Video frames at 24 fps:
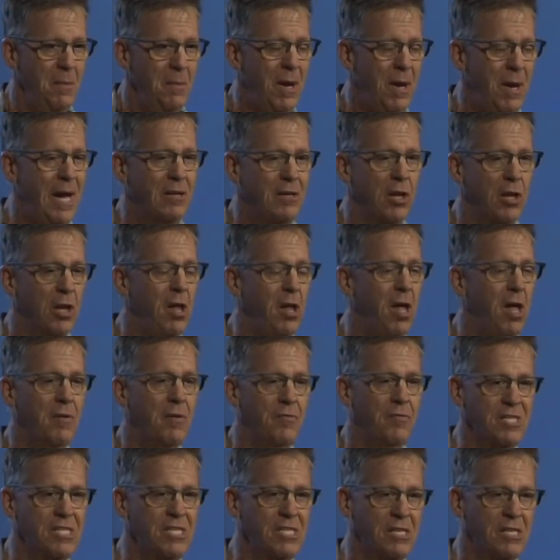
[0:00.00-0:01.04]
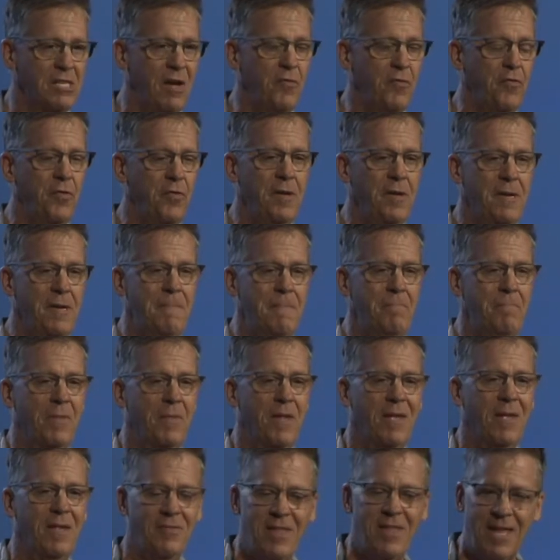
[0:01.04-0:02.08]
behind a lot of this stuff
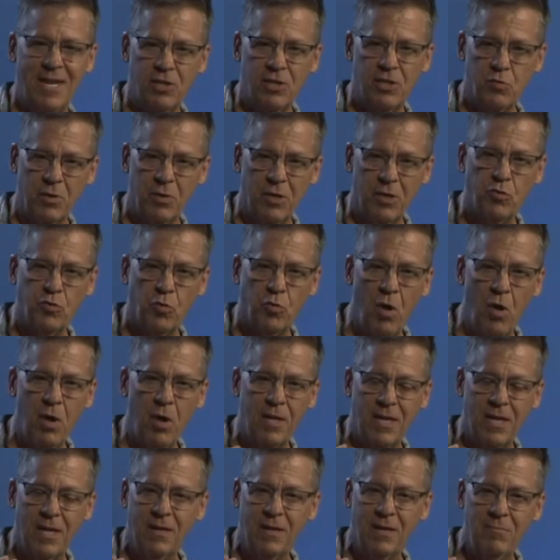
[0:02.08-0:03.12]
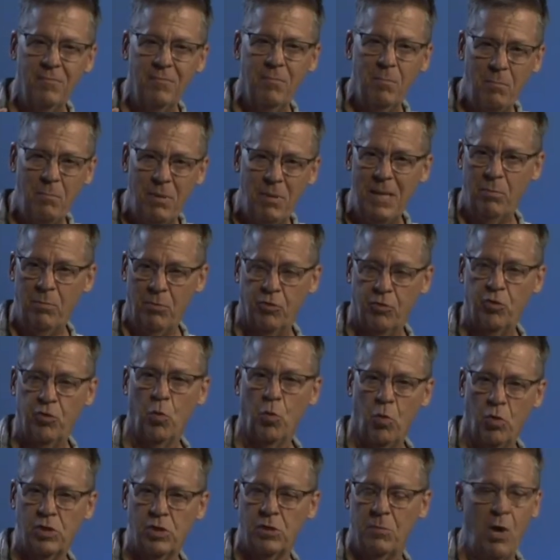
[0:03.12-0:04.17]
that is really drawing in people to
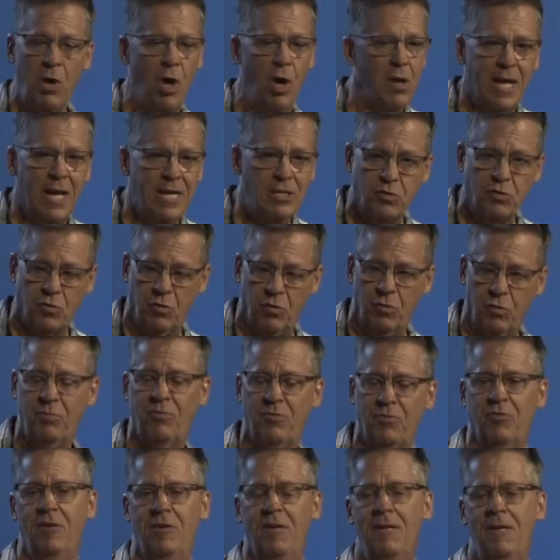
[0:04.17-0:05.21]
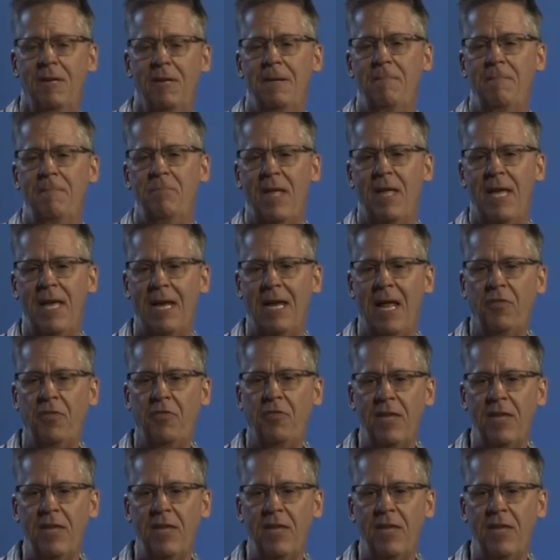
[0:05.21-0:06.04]
worship, all age groups. And I